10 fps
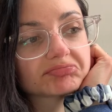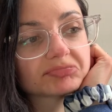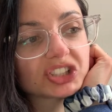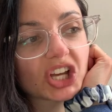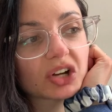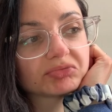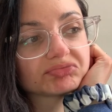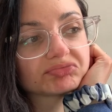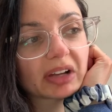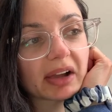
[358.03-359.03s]
So
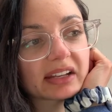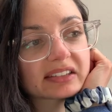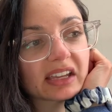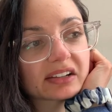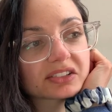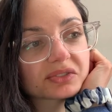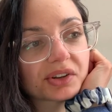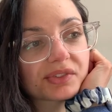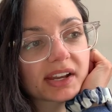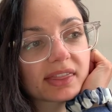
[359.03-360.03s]
I'm kind of scared to
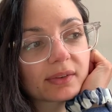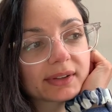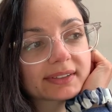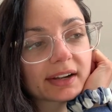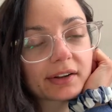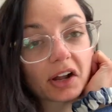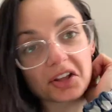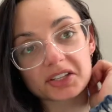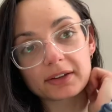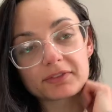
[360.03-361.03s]
reread the ones that are in
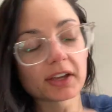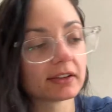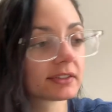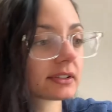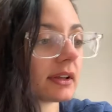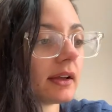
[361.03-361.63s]
all time faves.